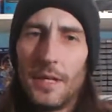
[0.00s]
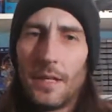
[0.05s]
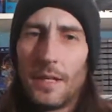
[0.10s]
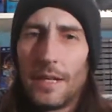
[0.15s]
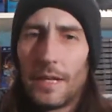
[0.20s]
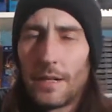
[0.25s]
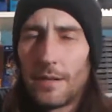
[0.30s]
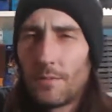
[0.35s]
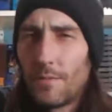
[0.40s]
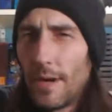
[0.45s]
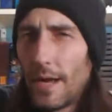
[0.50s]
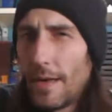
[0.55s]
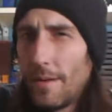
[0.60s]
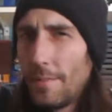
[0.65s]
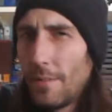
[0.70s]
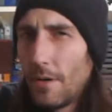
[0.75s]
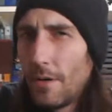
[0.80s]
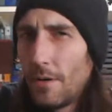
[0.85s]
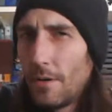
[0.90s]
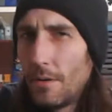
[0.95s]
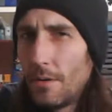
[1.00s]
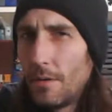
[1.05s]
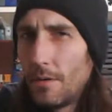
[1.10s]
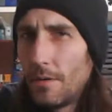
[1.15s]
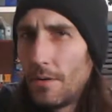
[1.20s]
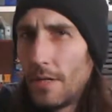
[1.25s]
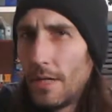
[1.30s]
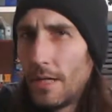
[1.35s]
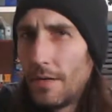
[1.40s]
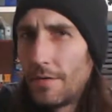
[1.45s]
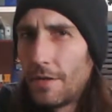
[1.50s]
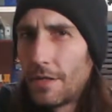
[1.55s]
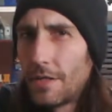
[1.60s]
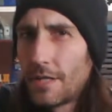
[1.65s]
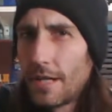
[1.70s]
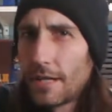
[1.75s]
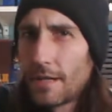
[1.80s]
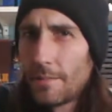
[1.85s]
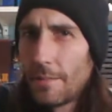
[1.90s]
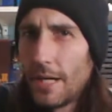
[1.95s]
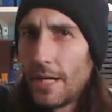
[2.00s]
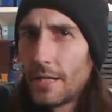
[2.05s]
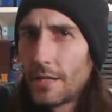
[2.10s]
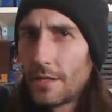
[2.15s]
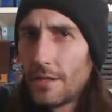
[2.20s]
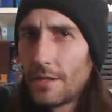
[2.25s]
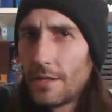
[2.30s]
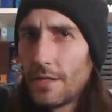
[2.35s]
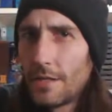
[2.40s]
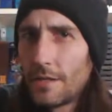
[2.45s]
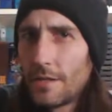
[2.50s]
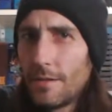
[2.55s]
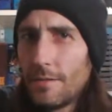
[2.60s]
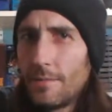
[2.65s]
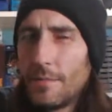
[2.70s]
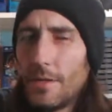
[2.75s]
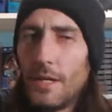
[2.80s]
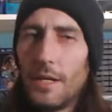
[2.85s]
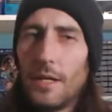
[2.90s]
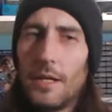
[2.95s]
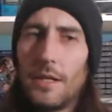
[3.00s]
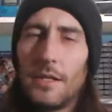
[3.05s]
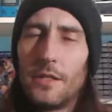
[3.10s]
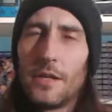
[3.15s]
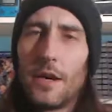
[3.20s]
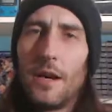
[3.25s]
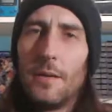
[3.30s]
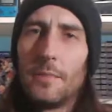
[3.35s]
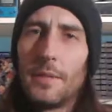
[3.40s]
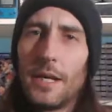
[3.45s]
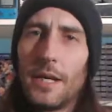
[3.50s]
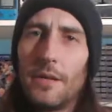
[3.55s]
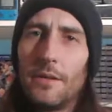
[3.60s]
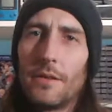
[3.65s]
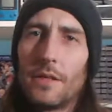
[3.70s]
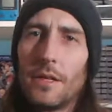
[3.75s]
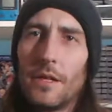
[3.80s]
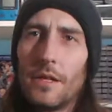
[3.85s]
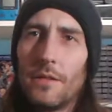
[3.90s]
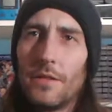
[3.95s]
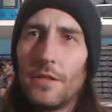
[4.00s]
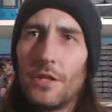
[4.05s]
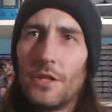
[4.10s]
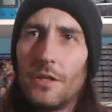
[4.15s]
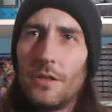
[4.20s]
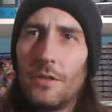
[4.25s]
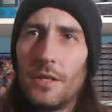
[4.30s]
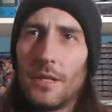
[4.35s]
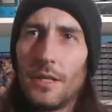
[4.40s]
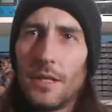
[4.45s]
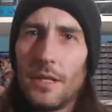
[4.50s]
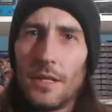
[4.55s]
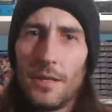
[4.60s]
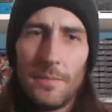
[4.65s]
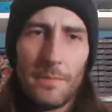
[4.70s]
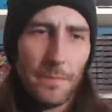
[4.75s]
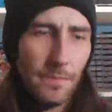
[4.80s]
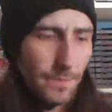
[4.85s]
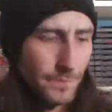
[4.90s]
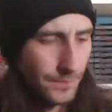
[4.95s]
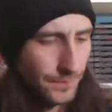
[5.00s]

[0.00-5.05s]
like Rambo for Sega Master System. Top-down kind of a shooting game.